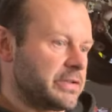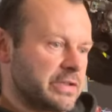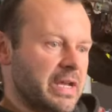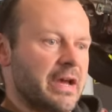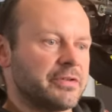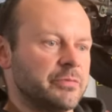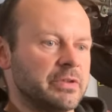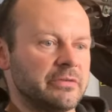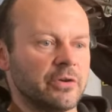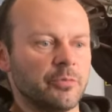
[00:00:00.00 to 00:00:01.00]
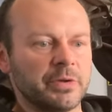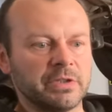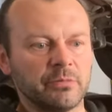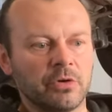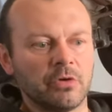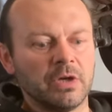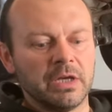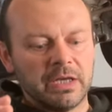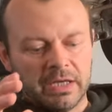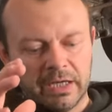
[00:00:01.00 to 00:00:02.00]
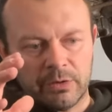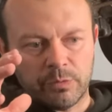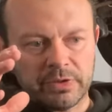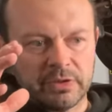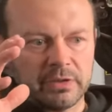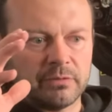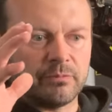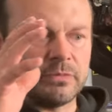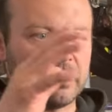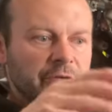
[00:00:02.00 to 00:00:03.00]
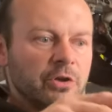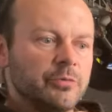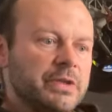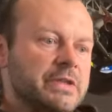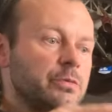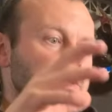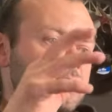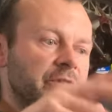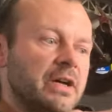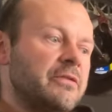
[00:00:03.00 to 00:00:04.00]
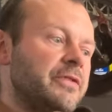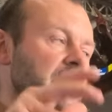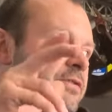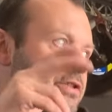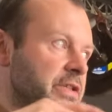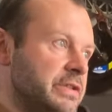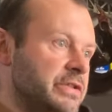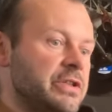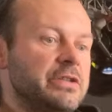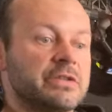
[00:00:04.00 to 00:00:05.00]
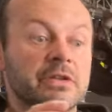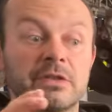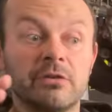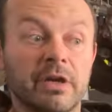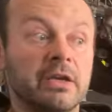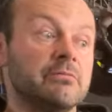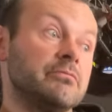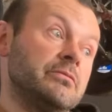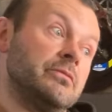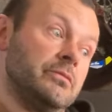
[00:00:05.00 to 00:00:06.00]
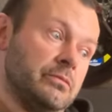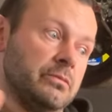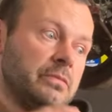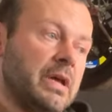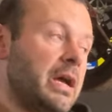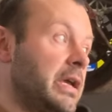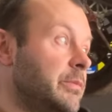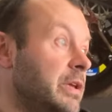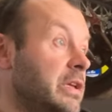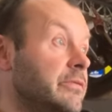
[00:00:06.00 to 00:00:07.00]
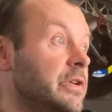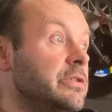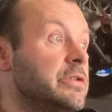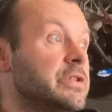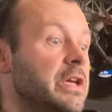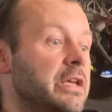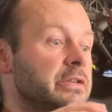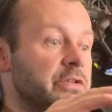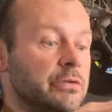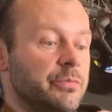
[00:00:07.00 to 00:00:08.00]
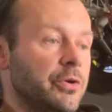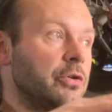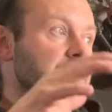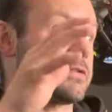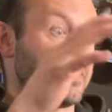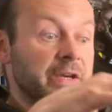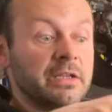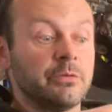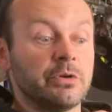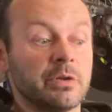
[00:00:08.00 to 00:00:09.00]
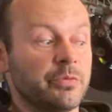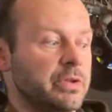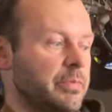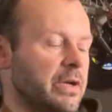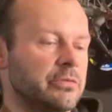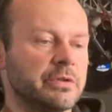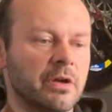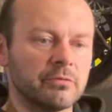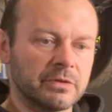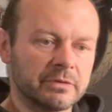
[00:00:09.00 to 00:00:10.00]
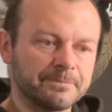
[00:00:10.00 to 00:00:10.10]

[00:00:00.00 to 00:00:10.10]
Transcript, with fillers: It doesn't have to be developed anymore and we developed this with the VR5 DSG. So I said, okay, I can make the videos. And so the progress finally, we're gonna put it back on the road.